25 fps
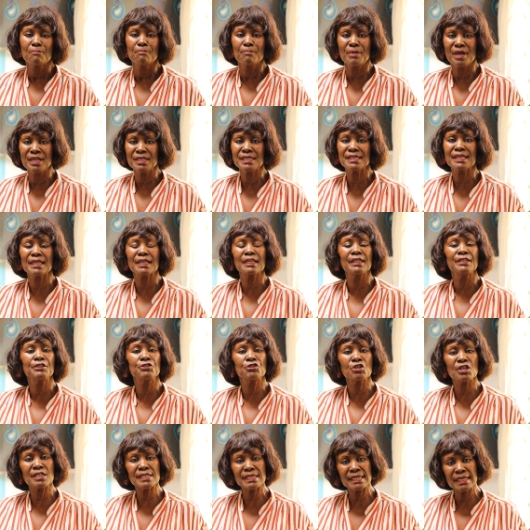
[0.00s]
Basically,
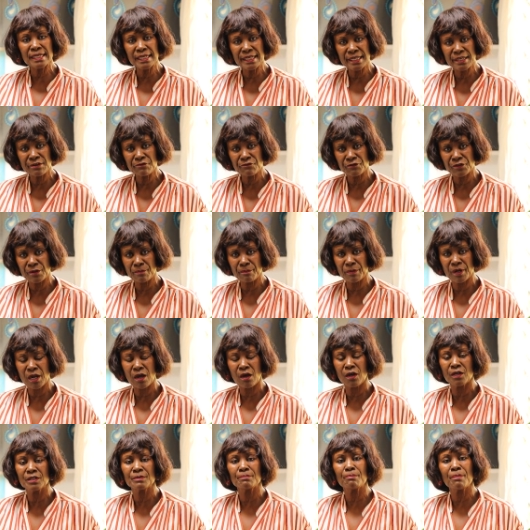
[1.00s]
just leave the
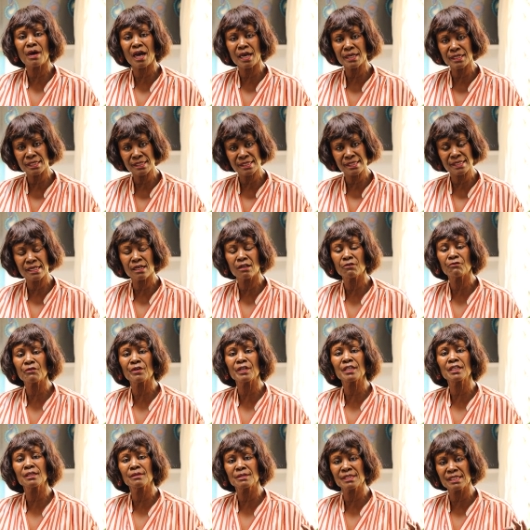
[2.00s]
plant by itself.
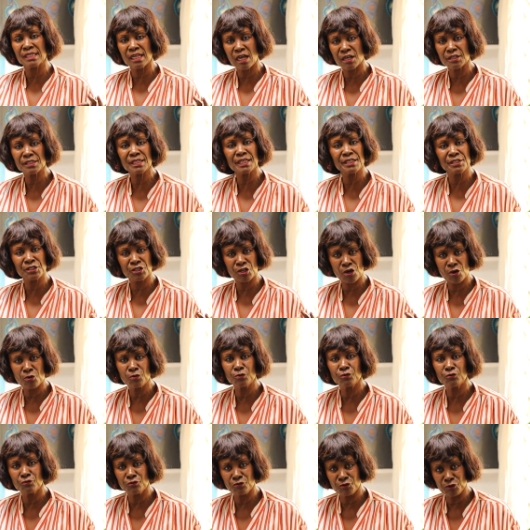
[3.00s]
It'll start its
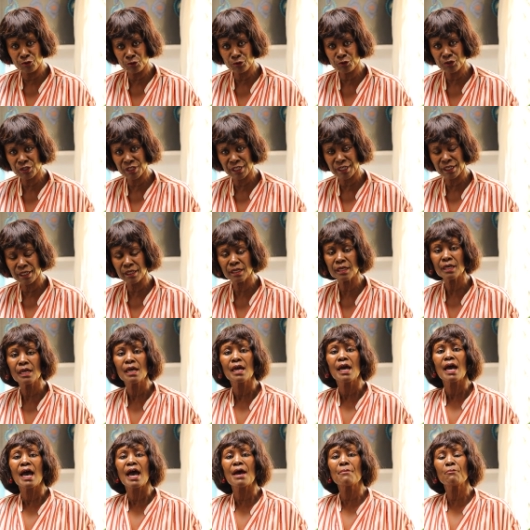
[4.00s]
own rooting,
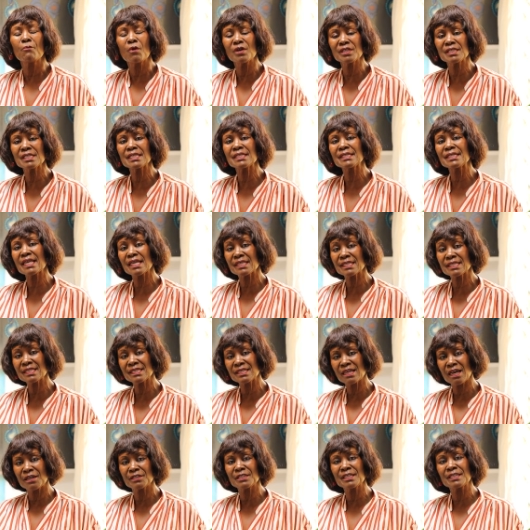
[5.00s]
and once it does
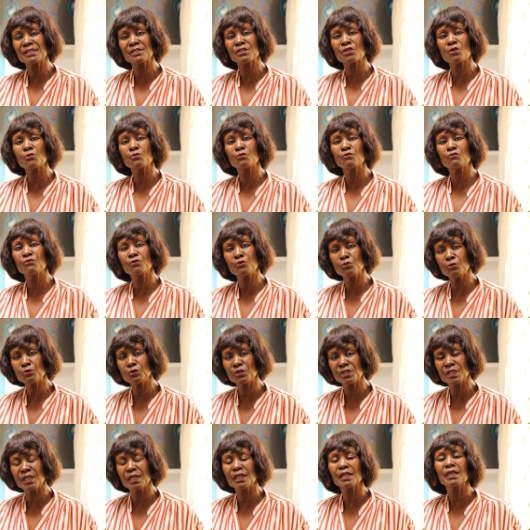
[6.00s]
start its own
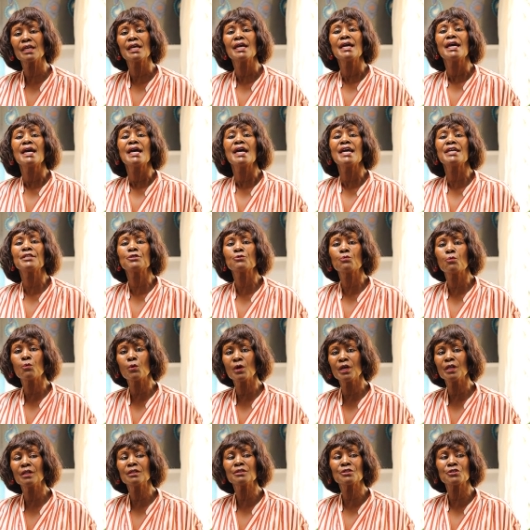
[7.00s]
rooting, it
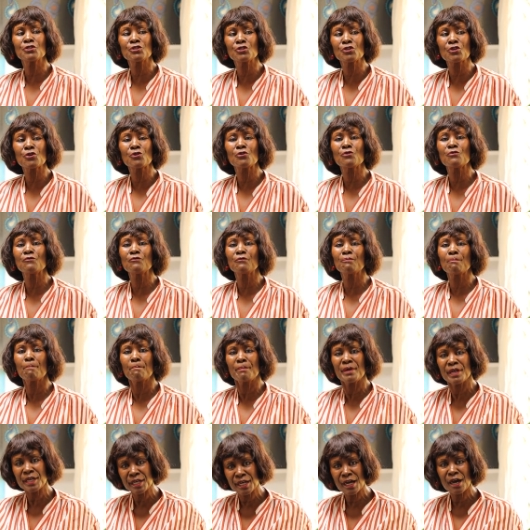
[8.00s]
will sort of
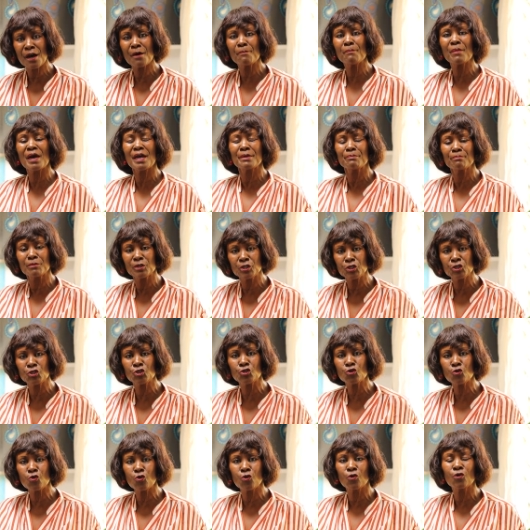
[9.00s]
pick up and
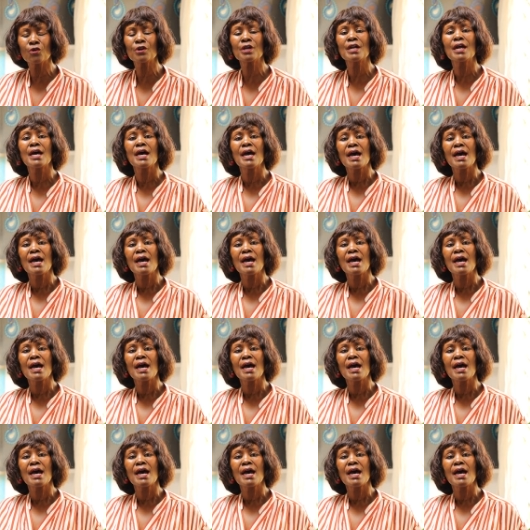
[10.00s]
mature.